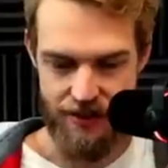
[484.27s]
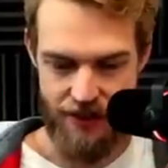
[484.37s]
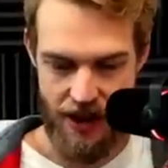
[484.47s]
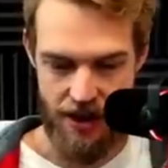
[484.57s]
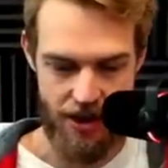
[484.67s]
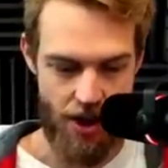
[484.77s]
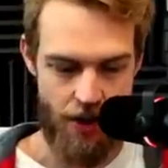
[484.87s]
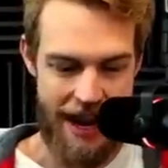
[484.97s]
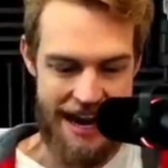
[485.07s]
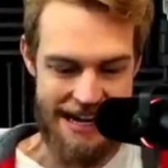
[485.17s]
there you go,
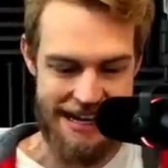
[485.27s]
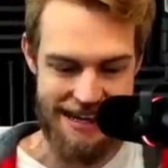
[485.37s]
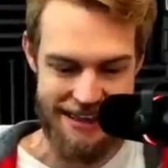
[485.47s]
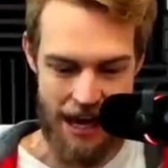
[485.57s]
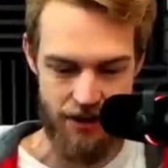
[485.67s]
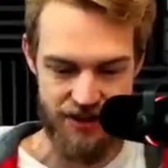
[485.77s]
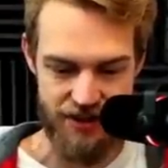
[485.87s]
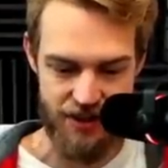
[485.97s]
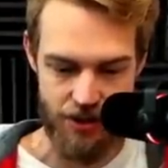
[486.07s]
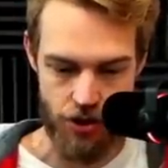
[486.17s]

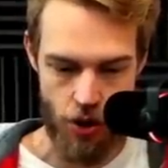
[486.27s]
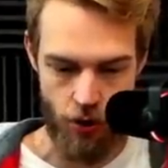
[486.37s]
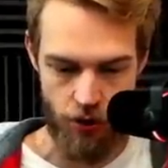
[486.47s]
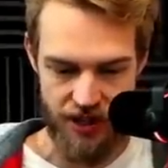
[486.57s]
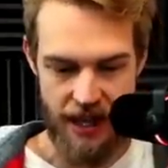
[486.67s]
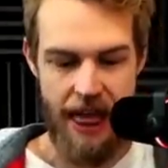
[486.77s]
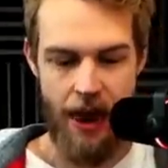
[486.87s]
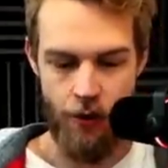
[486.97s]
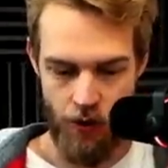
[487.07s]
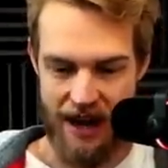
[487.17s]
80,000 gold
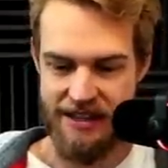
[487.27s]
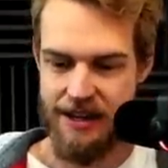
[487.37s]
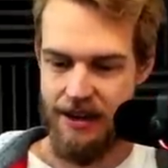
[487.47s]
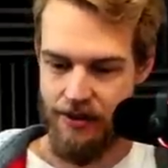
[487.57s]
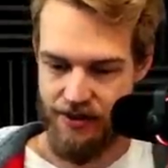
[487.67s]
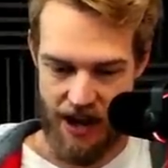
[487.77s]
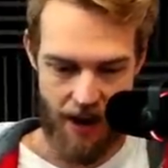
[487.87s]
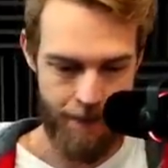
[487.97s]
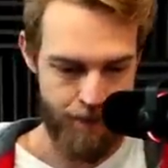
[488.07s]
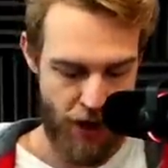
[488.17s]
right
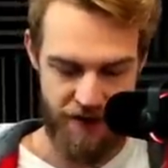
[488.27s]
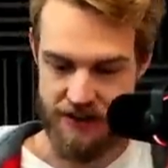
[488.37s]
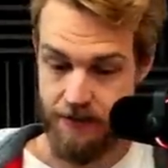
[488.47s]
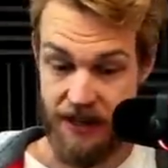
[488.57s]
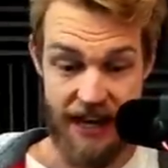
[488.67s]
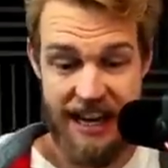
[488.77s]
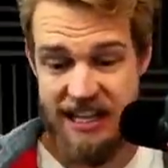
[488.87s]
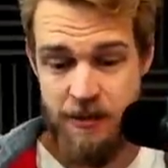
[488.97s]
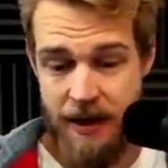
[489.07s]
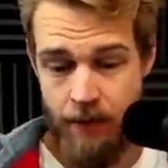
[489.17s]
there. Perfect. And I can't
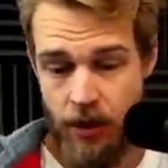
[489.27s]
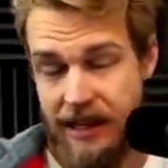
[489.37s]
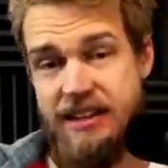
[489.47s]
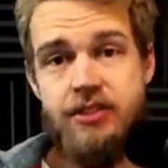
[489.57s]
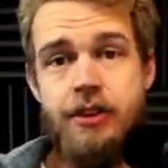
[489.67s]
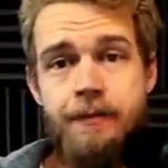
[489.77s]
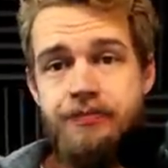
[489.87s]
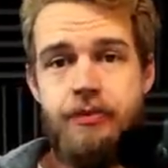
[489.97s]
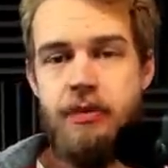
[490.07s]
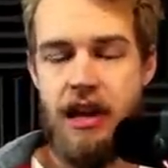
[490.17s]
spend more elixir
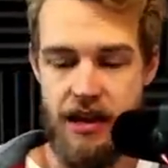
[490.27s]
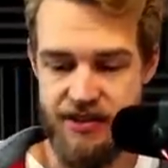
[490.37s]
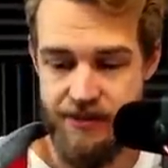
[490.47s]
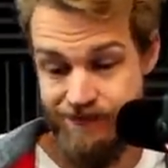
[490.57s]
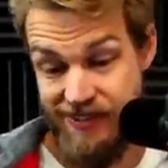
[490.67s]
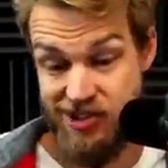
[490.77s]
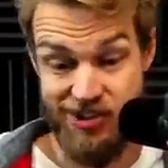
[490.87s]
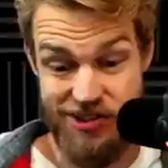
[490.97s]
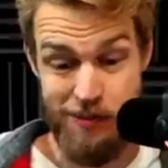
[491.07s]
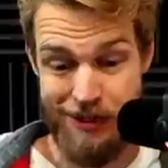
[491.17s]
because just
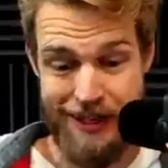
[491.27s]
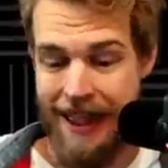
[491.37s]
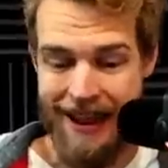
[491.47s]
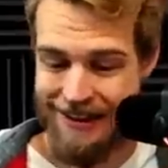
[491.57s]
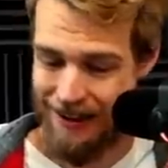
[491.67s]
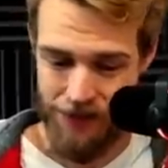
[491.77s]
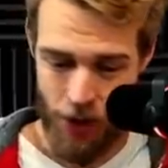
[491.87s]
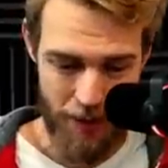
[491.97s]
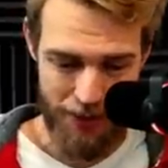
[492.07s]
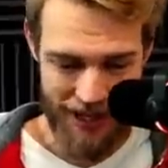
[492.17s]
simply can't I have nowhere
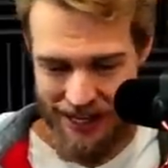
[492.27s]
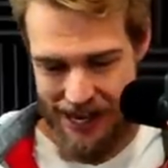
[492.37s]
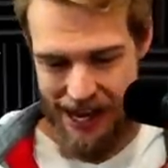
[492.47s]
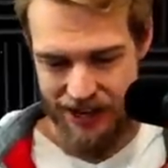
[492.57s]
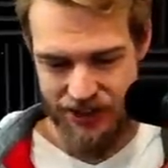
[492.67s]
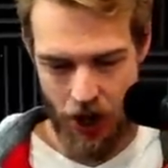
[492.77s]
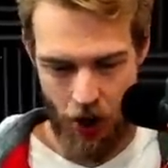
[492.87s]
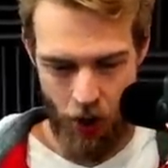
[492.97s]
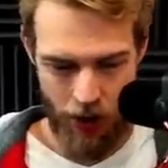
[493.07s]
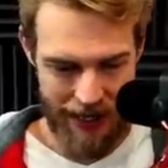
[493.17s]
to put it.
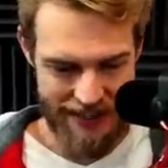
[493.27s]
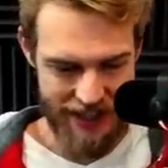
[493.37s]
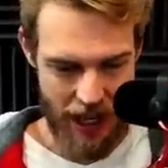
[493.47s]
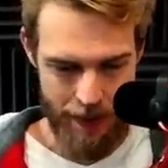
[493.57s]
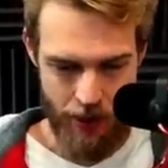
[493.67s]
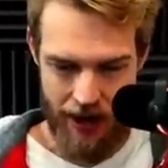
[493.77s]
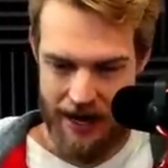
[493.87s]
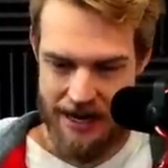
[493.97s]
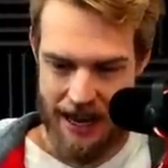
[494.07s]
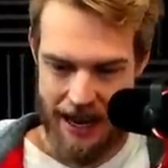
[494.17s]
So let's
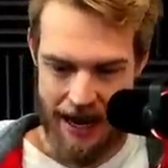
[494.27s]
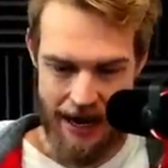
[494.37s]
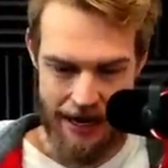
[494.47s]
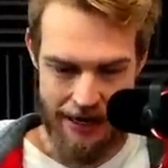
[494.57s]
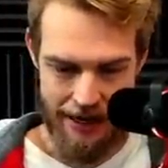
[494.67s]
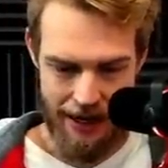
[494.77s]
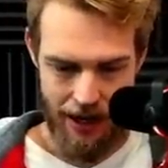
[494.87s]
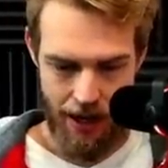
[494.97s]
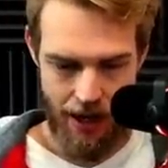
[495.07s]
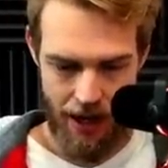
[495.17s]
upgrade a
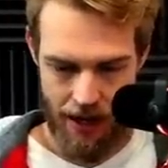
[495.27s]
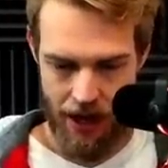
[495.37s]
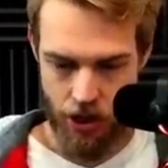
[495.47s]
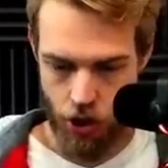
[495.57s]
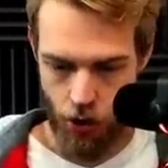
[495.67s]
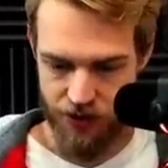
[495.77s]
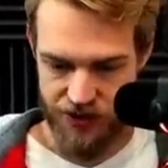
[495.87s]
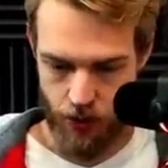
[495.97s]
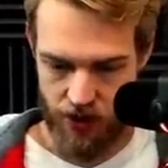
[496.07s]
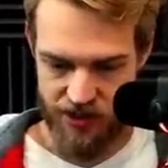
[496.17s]
uh, a gold
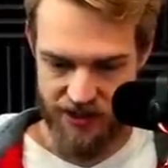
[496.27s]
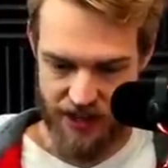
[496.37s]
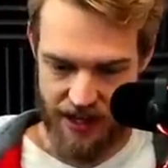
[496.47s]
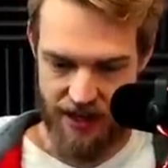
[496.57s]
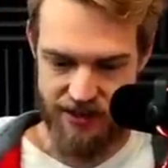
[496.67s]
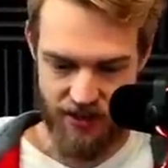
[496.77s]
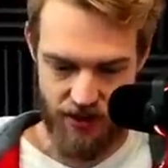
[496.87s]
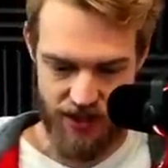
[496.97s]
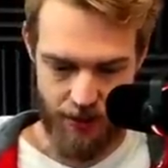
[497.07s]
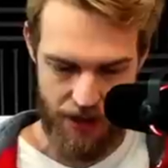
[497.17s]
storage. Let's, uh, let's,
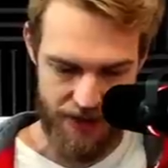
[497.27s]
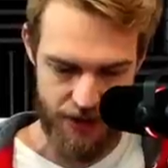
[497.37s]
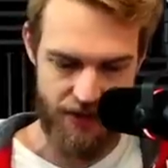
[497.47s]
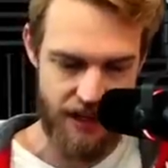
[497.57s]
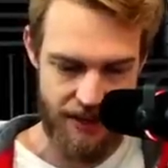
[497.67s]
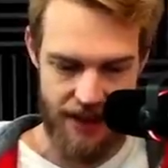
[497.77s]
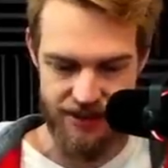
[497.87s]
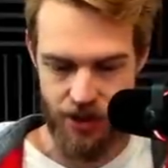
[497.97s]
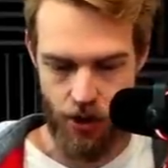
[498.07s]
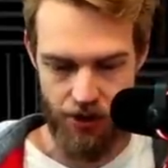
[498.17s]
let's upgrade this one.
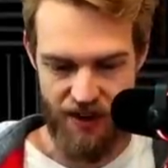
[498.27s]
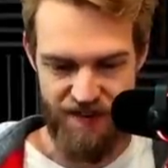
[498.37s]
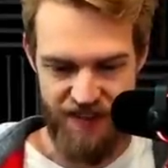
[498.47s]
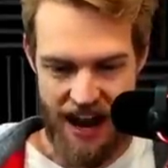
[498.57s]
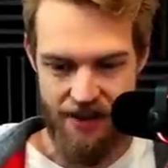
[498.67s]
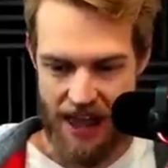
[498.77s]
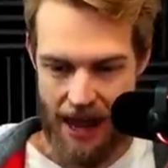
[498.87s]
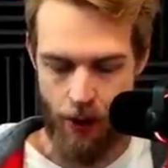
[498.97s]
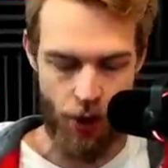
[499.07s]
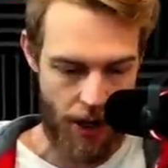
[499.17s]
50,000 gold, five
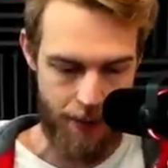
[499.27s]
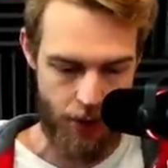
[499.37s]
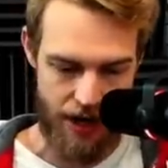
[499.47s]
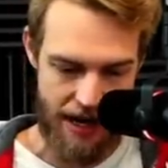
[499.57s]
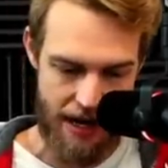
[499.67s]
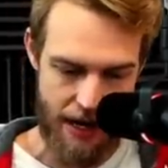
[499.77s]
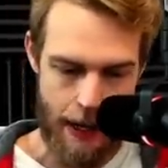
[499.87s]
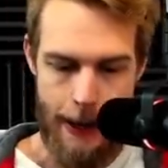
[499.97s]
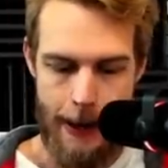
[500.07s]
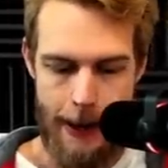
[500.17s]
hour upgrade.
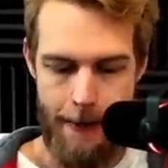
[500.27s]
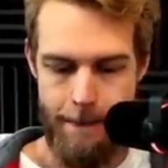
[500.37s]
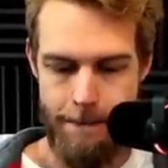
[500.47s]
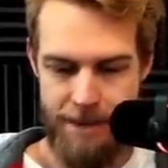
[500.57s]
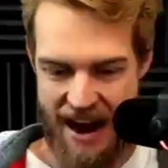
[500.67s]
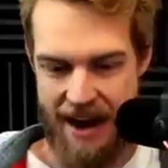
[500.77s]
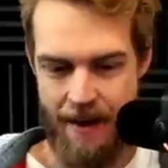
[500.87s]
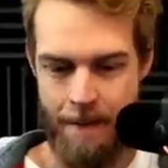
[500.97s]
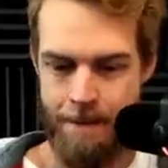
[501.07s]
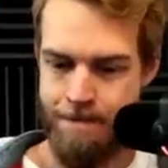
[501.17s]

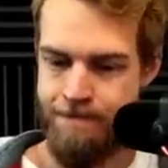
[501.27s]
Bam.